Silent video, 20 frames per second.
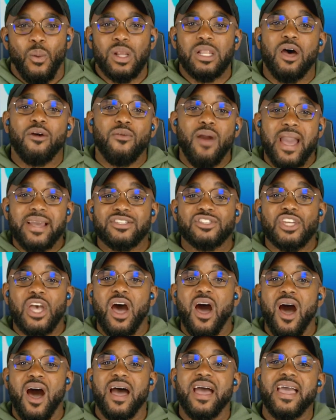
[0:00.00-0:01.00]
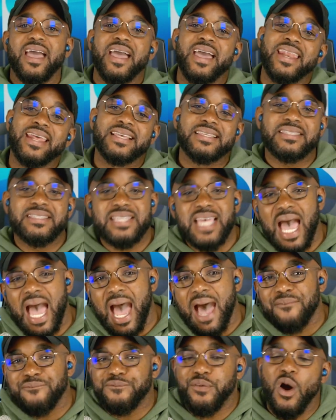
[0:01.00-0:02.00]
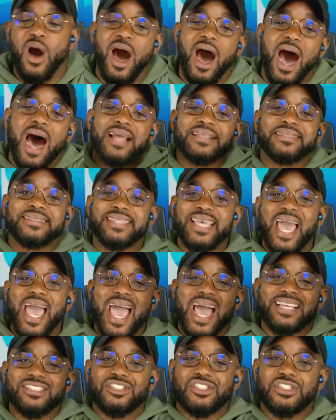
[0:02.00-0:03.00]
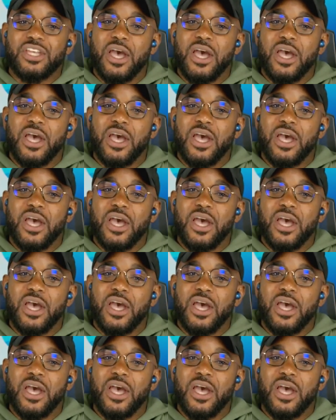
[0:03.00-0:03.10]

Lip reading: Well, all right, y'all. It is time for a dish